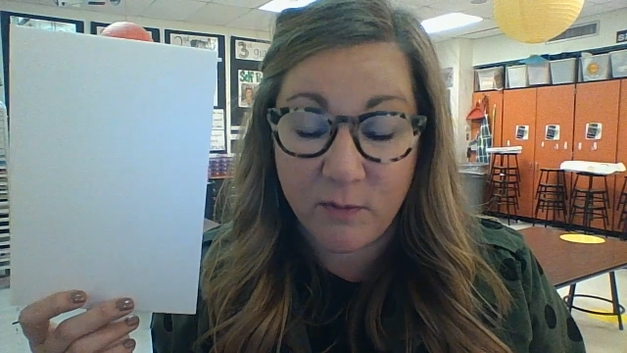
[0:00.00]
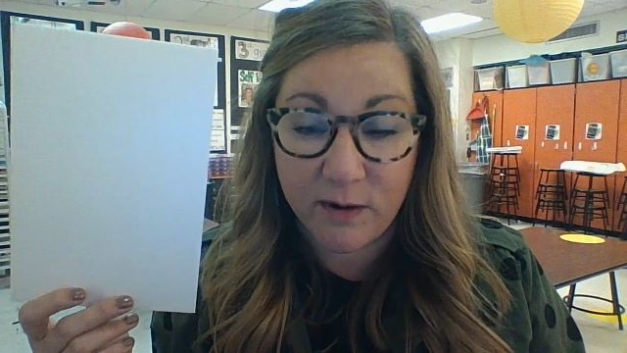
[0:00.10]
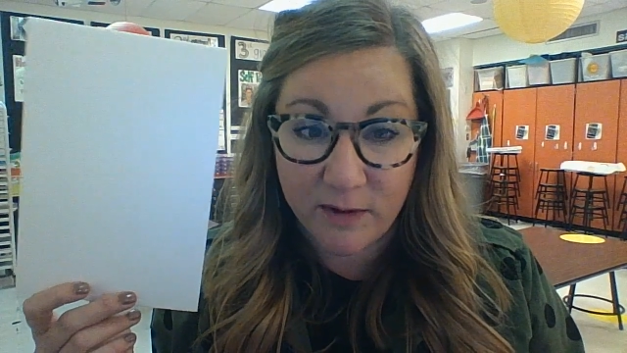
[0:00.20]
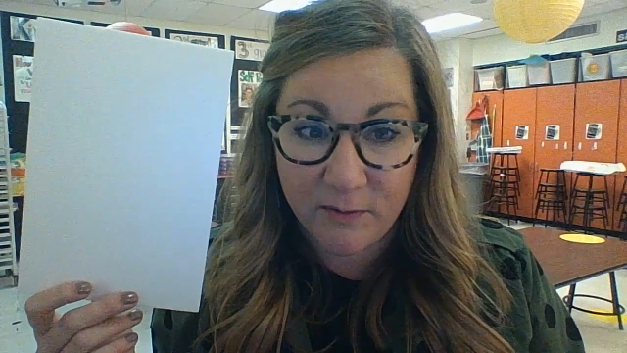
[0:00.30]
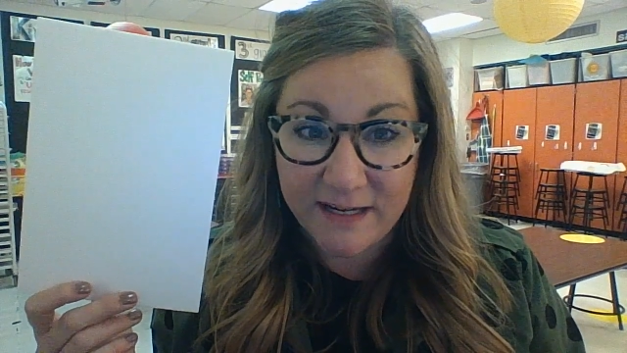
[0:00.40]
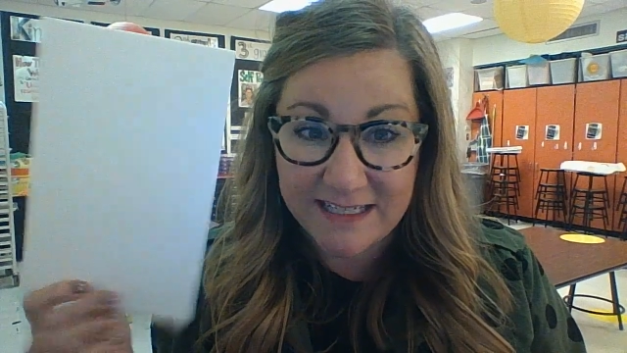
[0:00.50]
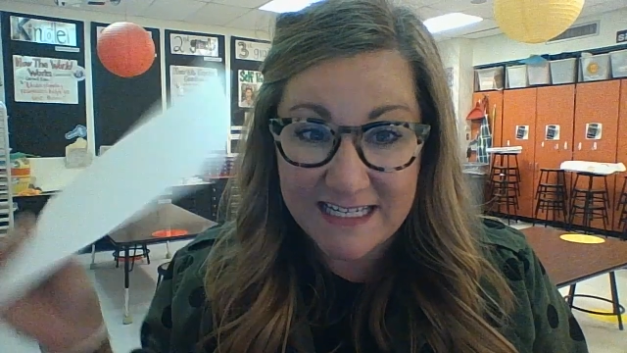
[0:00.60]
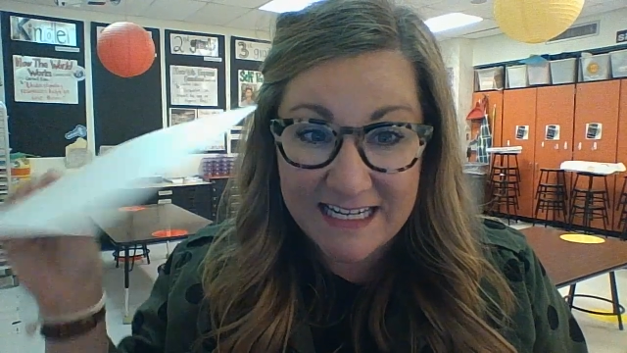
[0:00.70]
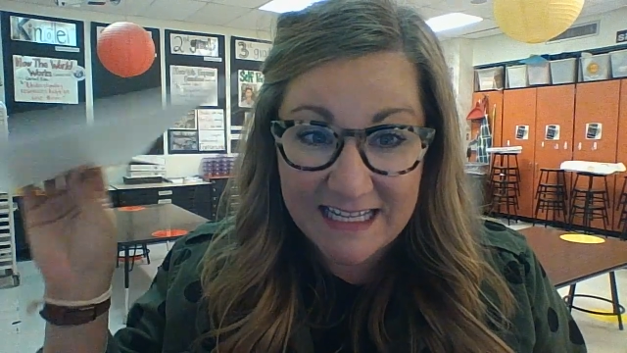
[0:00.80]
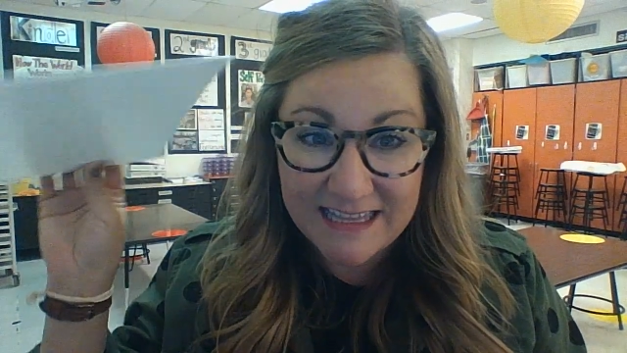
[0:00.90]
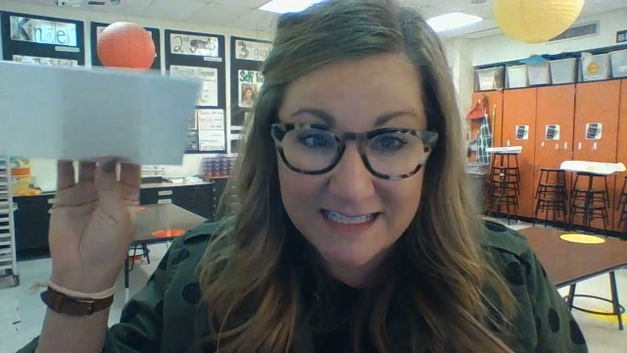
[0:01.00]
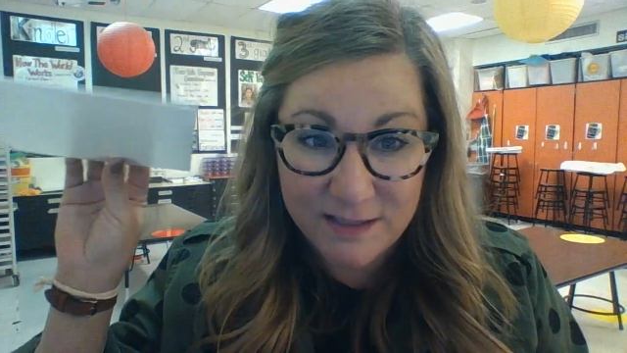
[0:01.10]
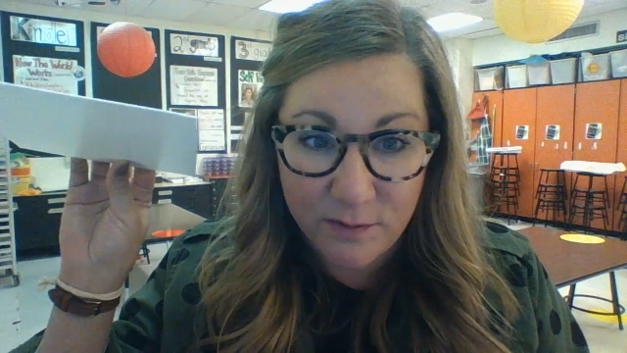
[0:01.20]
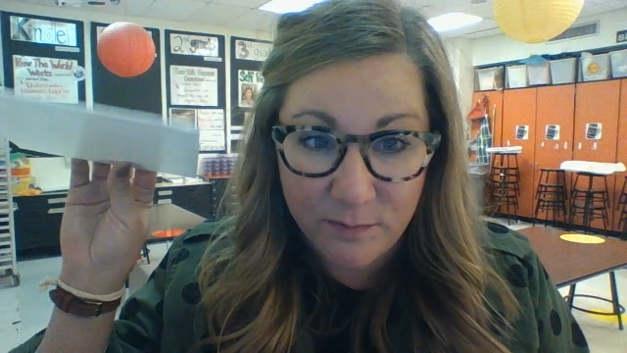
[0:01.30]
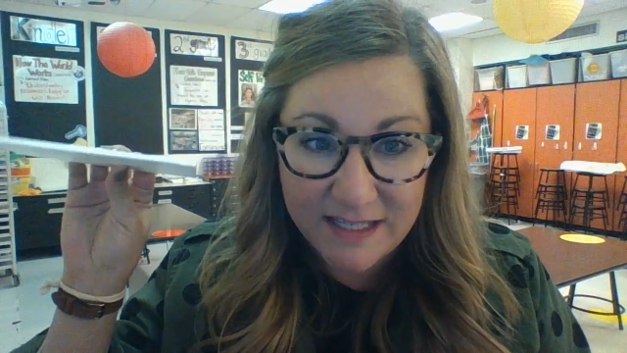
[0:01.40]
where we're going to need this
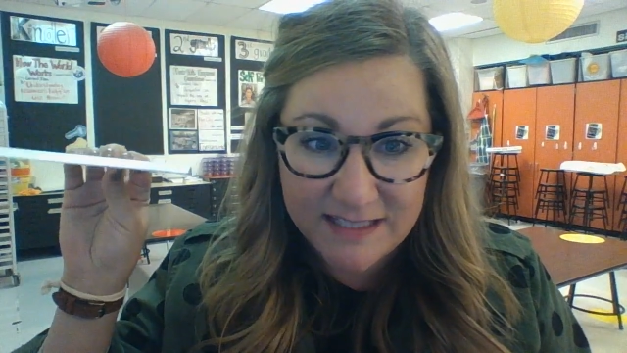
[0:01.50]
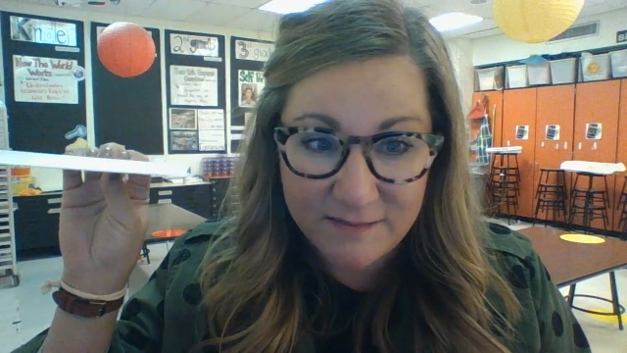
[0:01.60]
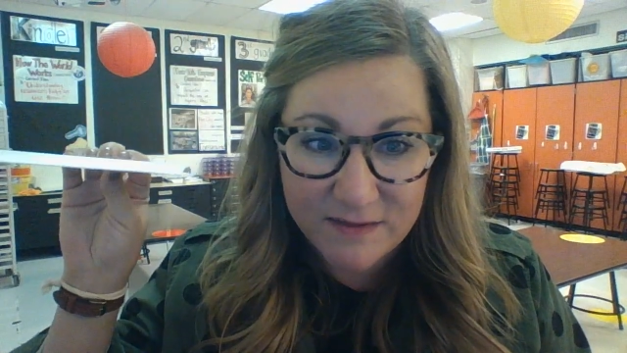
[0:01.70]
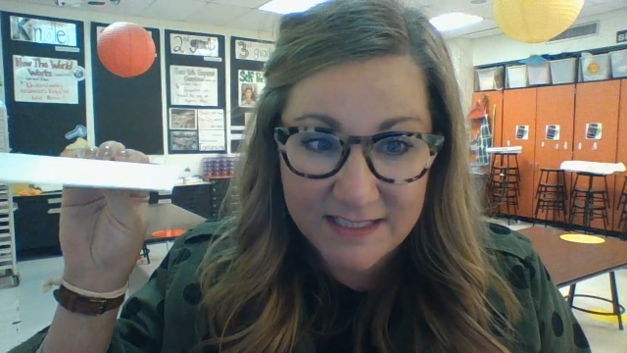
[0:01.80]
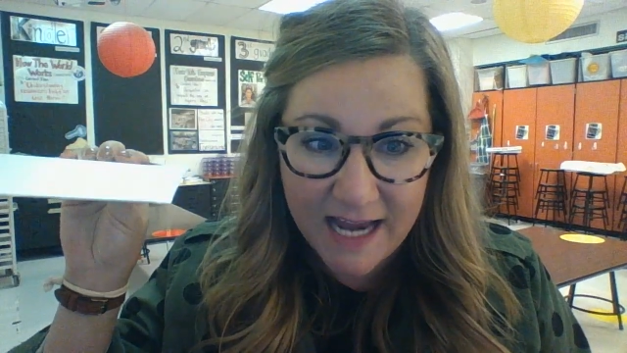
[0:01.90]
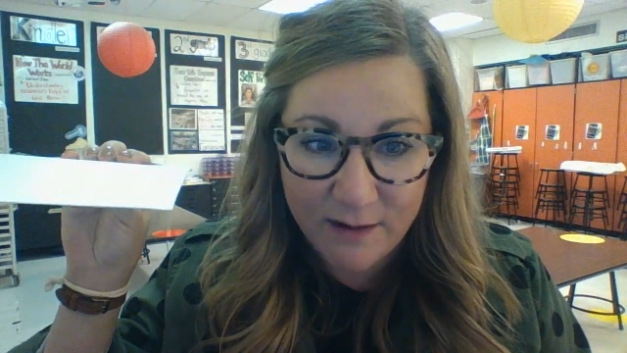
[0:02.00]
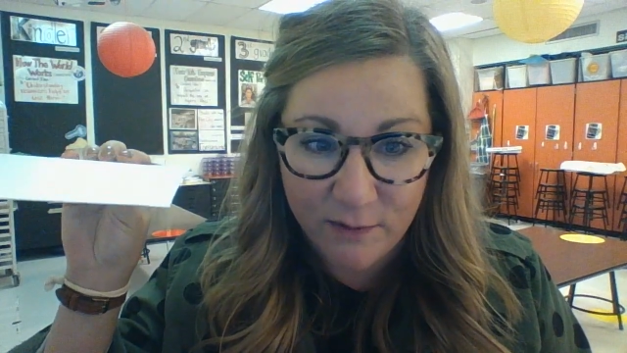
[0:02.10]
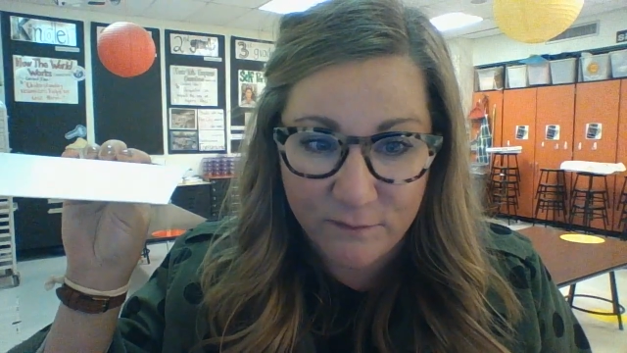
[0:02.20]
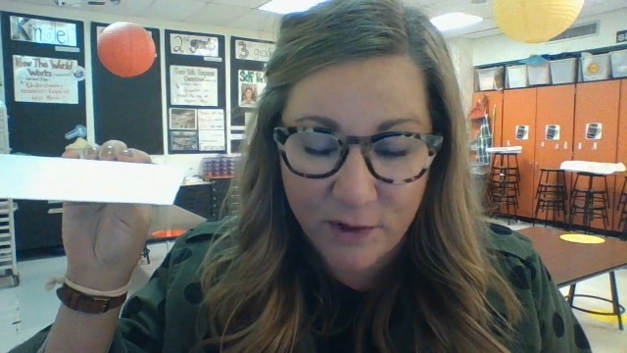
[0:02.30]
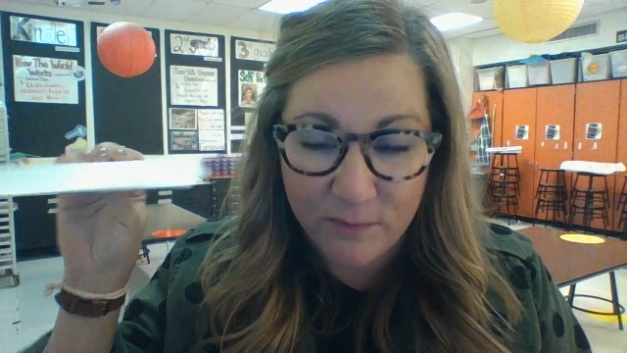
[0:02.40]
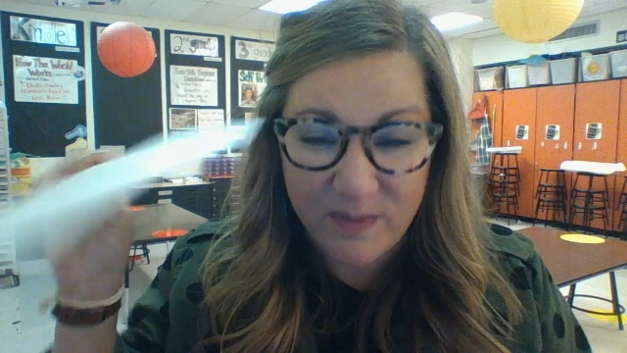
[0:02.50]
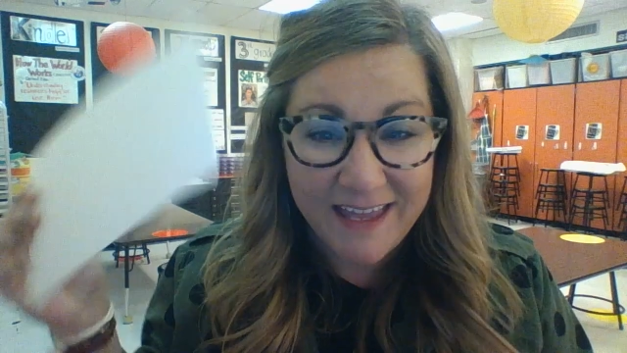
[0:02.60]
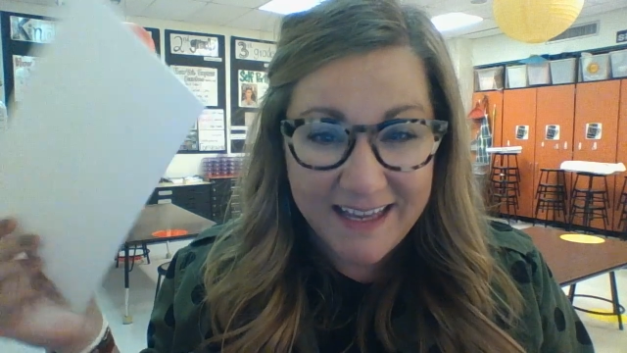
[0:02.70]
little piece of styrofoam.